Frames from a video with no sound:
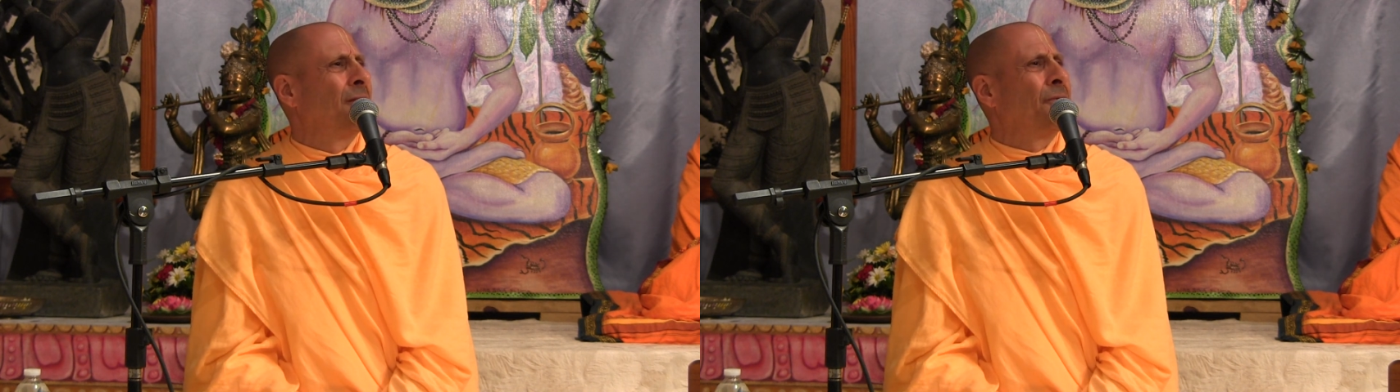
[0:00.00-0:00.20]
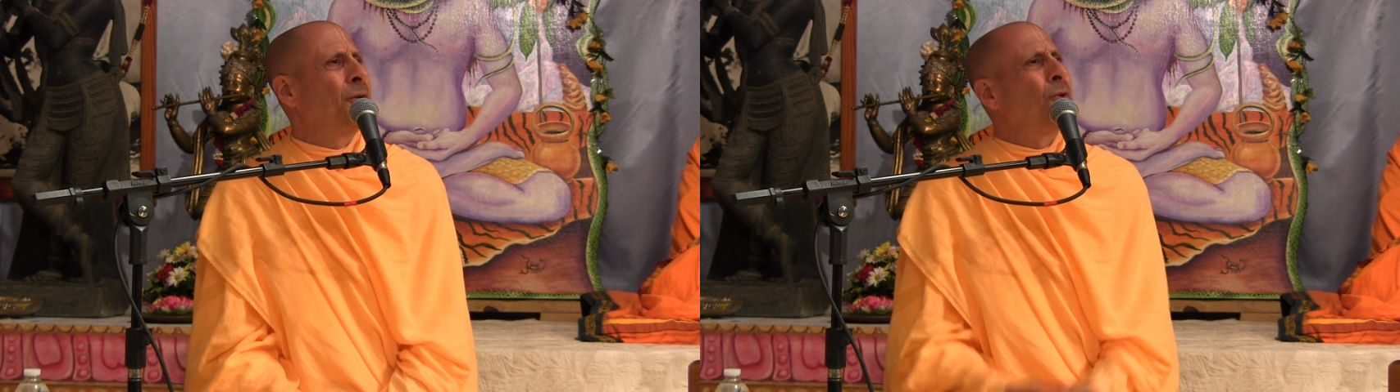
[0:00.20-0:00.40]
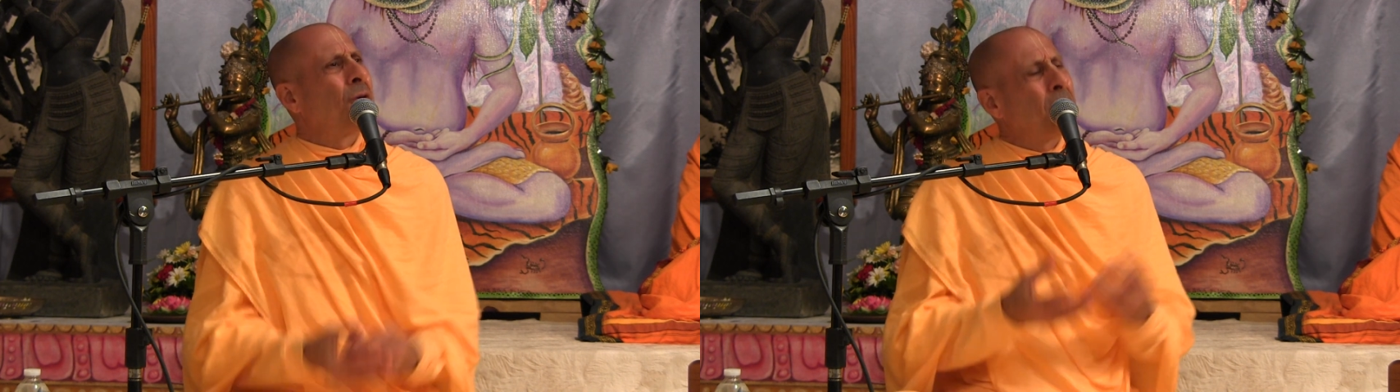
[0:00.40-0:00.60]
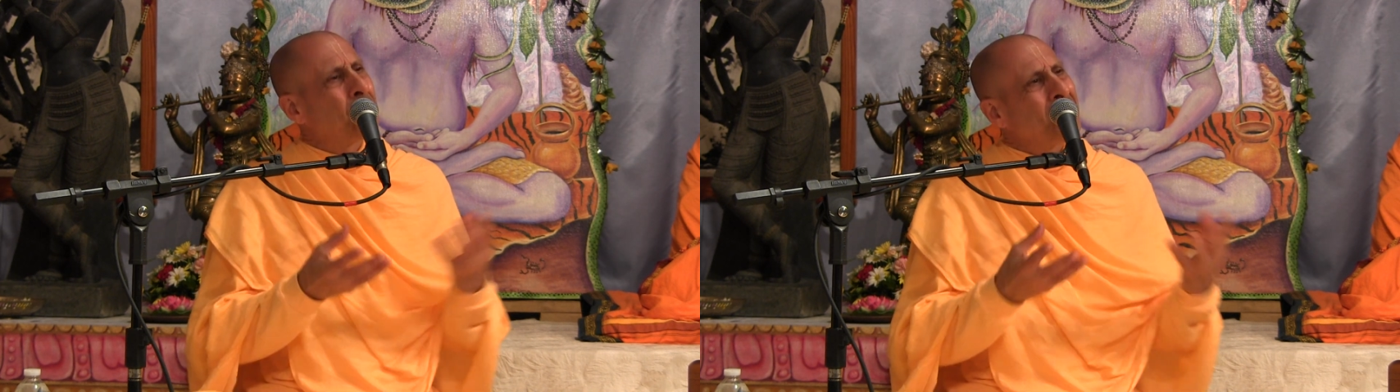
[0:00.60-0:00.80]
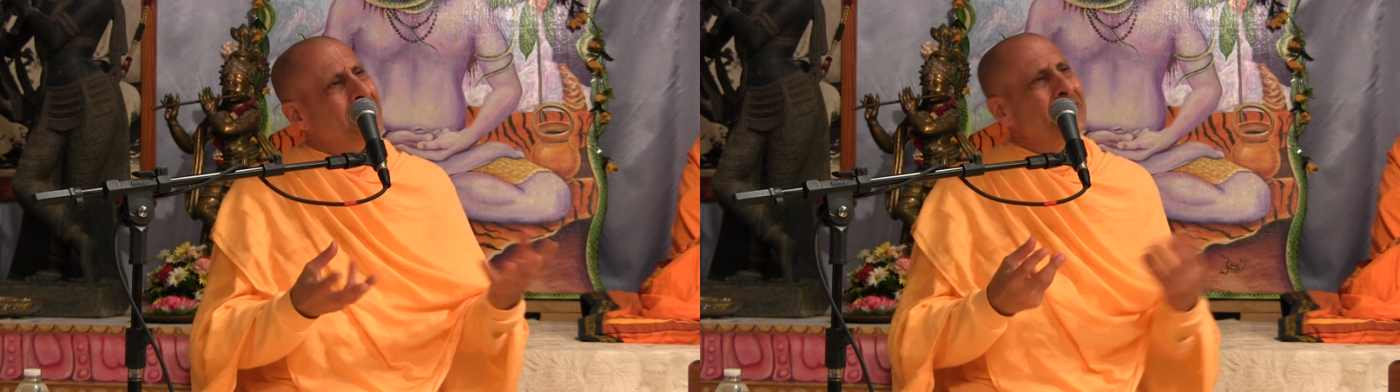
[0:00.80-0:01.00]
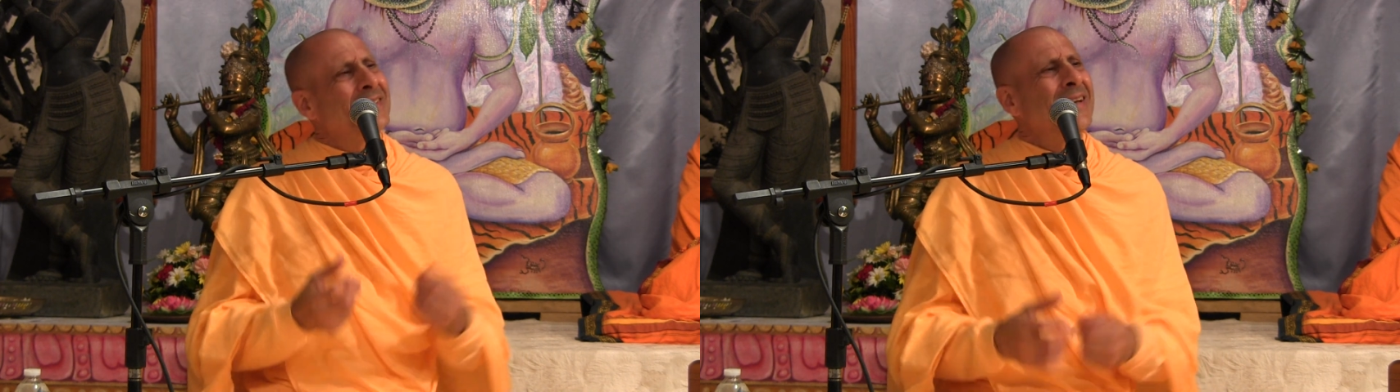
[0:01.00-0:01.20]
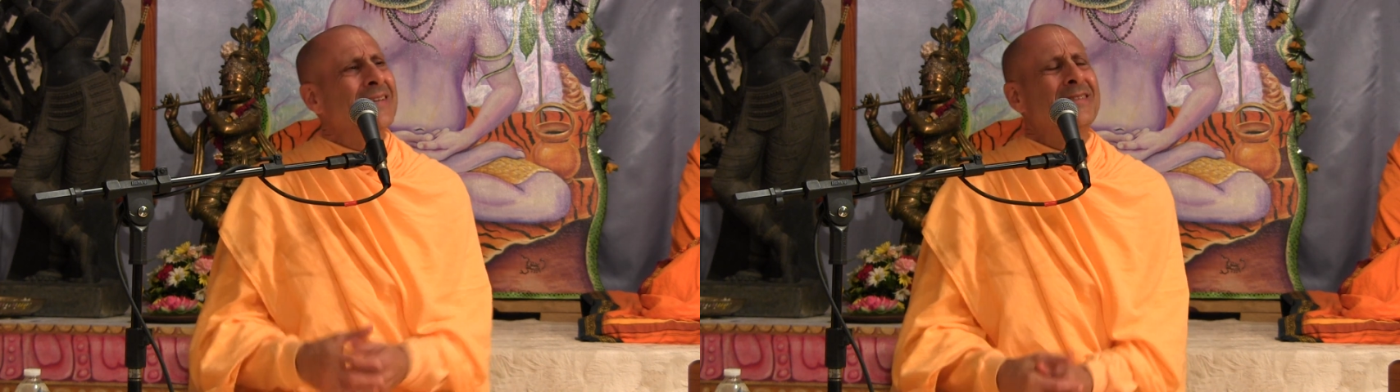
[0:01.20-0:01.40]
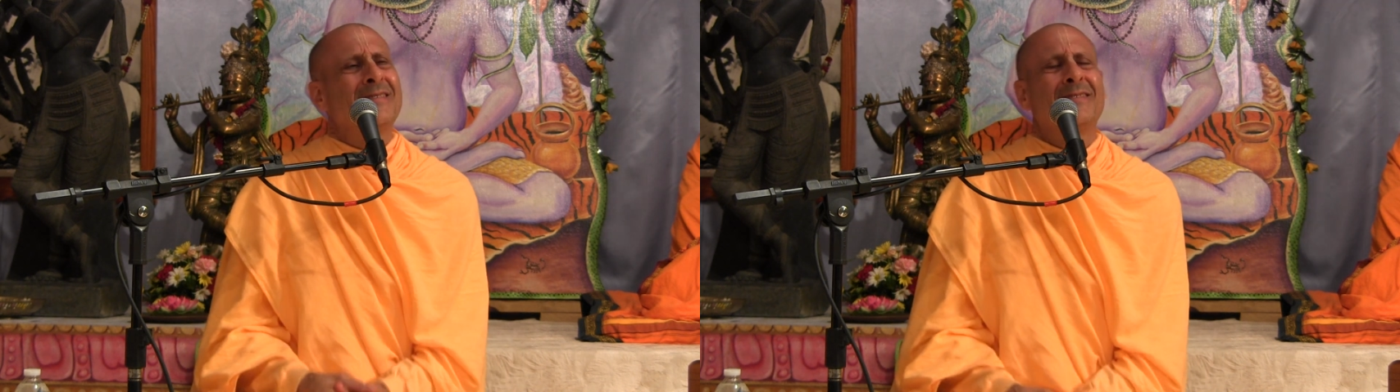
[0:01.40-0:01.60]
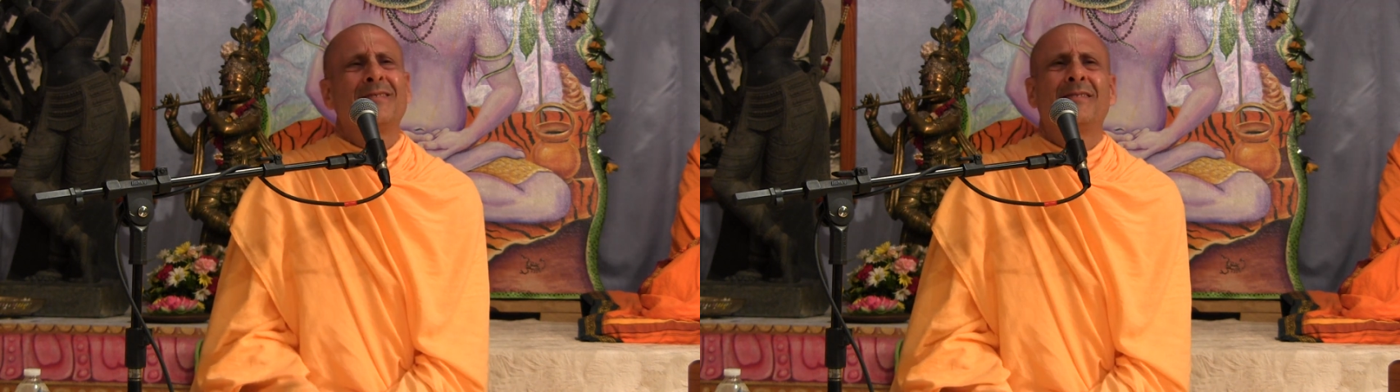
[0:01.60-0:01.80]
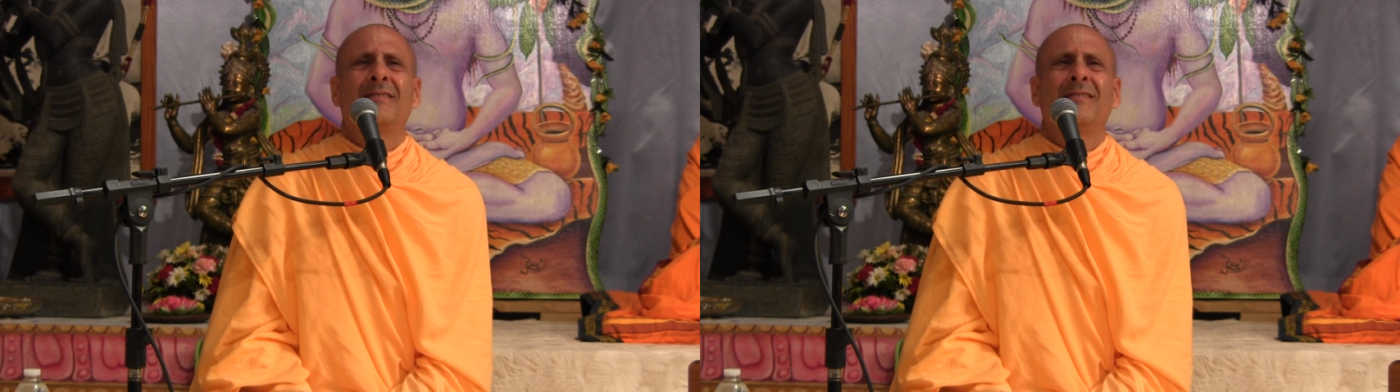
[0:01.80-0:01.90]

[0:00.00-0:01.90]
You are a princess.